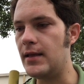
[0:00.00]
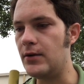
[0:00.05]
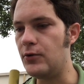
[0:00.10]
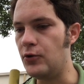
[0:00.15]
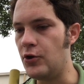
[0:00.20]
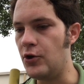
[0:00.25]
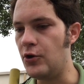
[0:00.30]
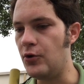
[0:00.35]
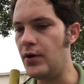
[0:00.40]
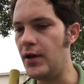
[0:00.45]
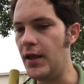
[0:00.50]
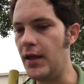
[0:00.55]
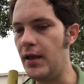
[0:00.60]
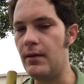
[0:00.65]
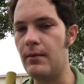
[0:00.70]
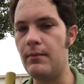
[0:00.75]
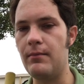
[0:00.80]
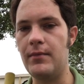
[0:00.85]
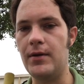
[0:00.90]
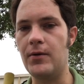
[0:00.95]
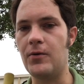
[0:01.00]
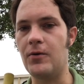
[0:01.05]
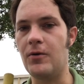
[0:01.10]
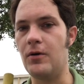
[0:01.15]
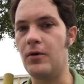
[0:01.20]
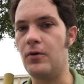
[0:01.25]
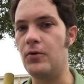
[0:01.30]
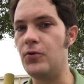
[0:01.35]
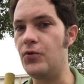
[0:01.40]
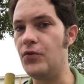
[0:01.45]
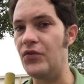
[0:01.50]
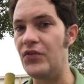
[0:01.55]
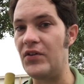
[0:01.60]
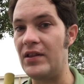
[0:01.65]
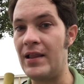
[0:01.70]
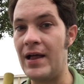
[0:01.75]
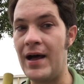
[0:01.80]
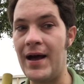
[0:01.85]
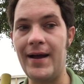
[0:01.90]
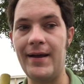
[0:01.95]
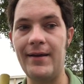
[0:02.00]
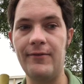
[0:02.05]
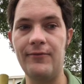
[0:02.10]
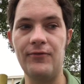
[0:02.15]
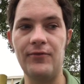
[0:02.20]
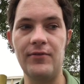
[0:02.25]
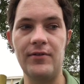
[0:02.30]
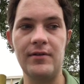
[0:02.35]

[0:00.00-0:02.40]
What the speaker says: knew him, or whose life,